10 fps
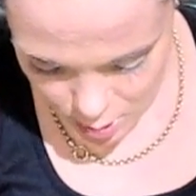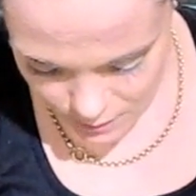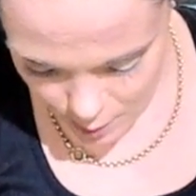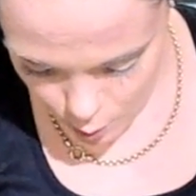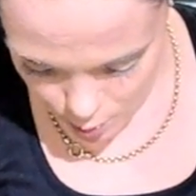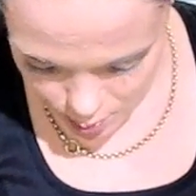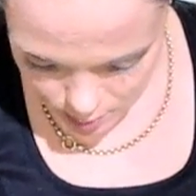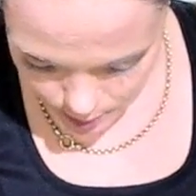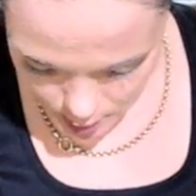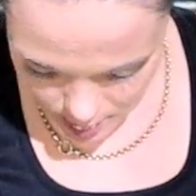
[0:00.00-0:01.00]
know if I want
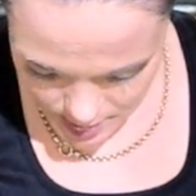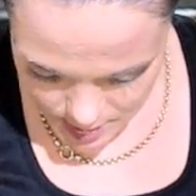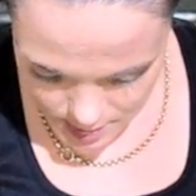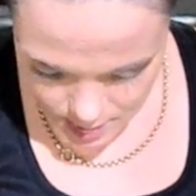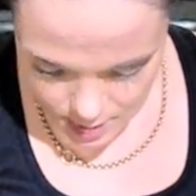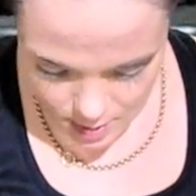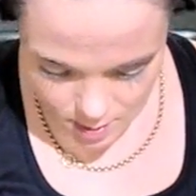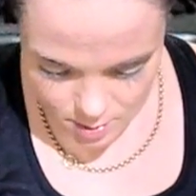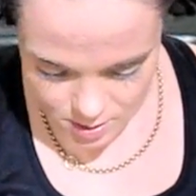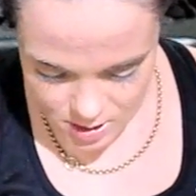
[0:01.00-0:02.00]
to buy it,
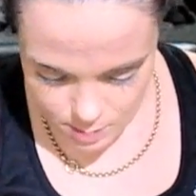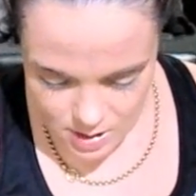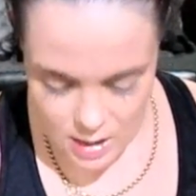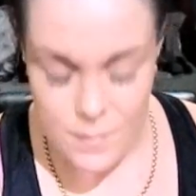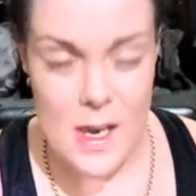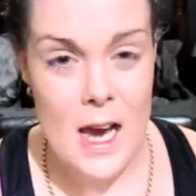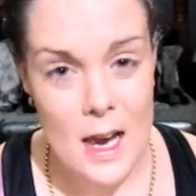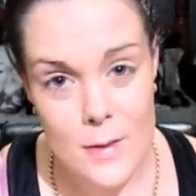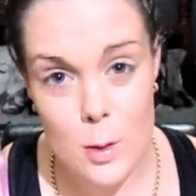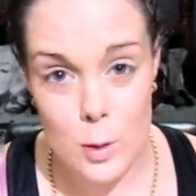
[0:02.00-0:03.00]
because to me, if you
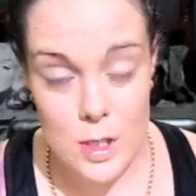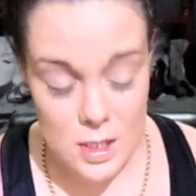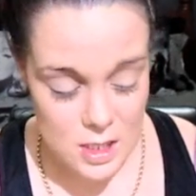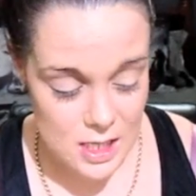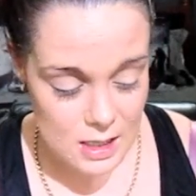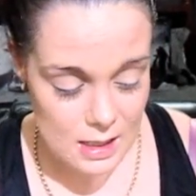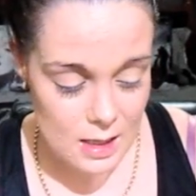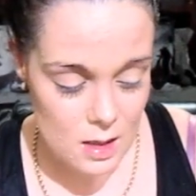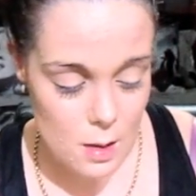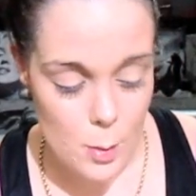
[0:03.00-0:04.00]
have a good concealer,
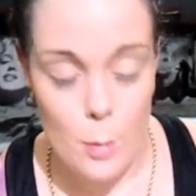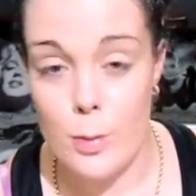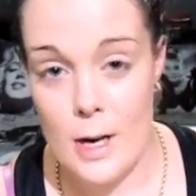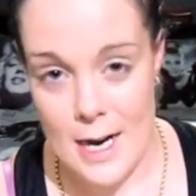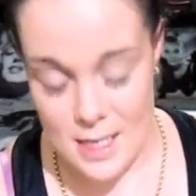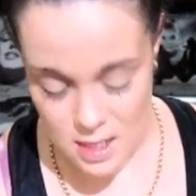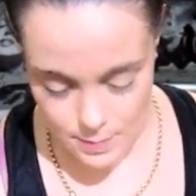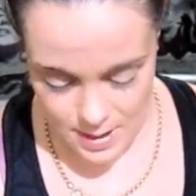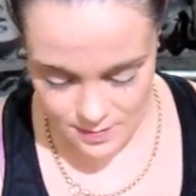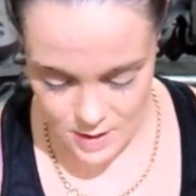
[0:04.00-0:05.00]
I'm not bragging
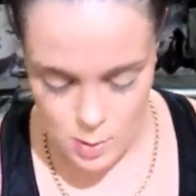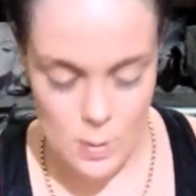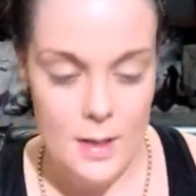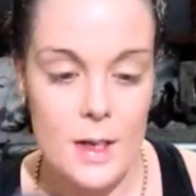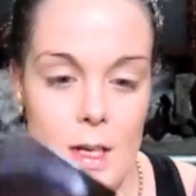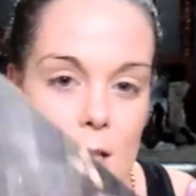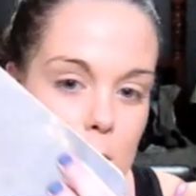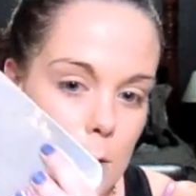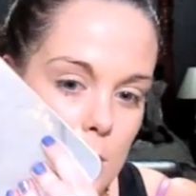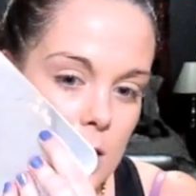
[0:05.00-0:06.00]
about this one.
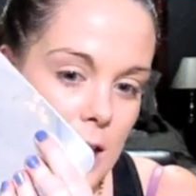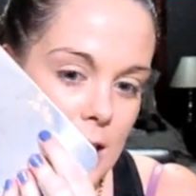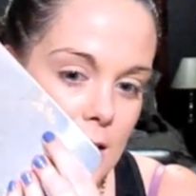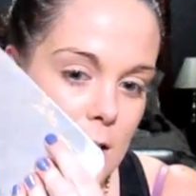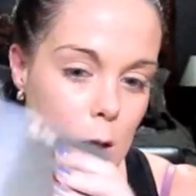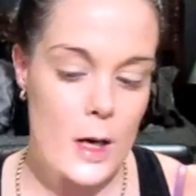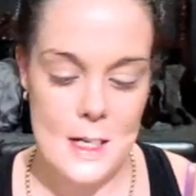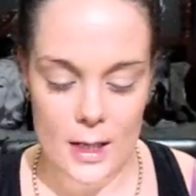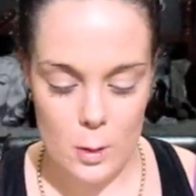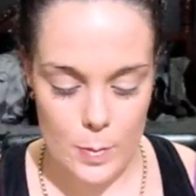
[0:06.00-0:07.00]
So I'm just taking a
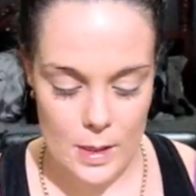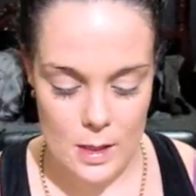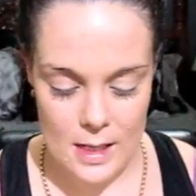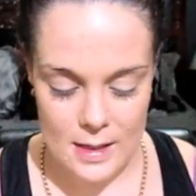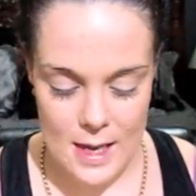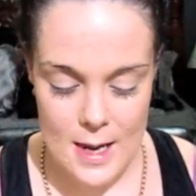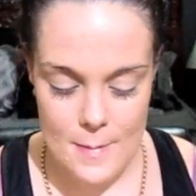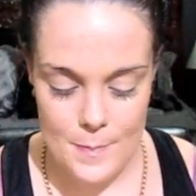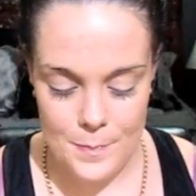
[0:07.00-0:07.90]
tiny little bit like that,